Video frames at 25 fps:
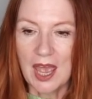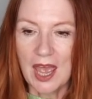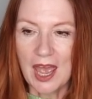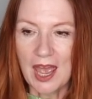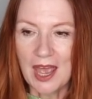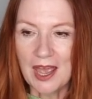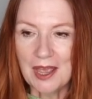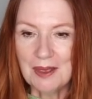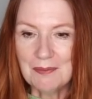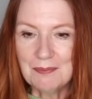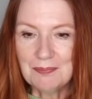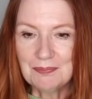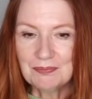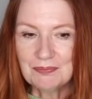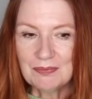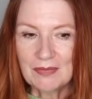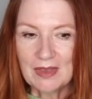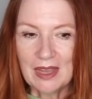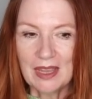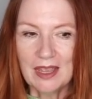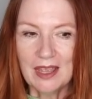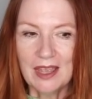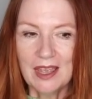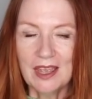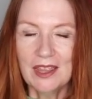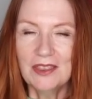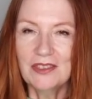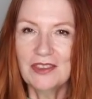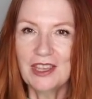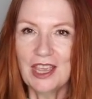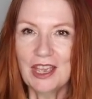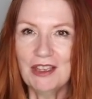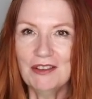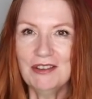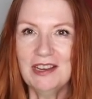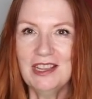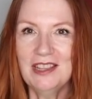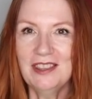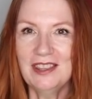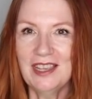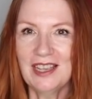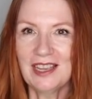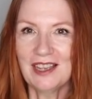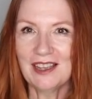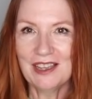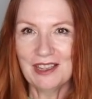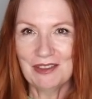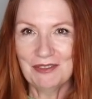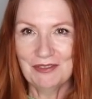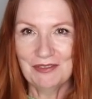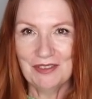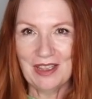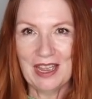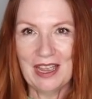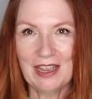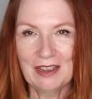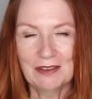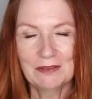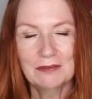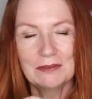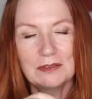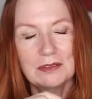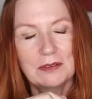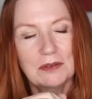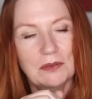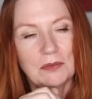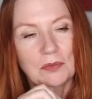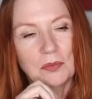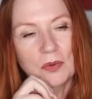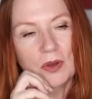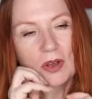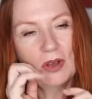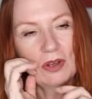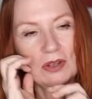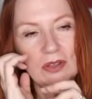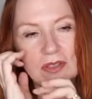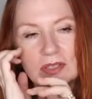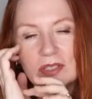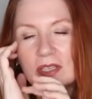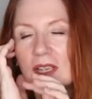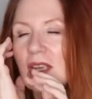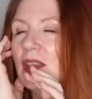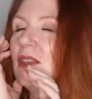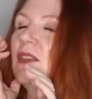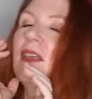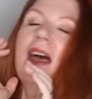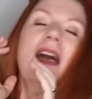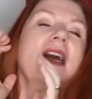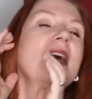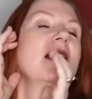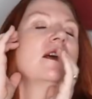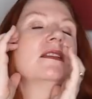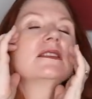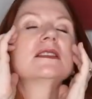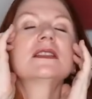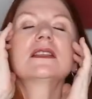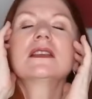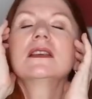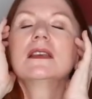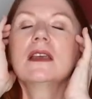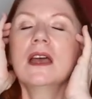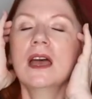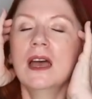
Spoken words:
The only thing I found was that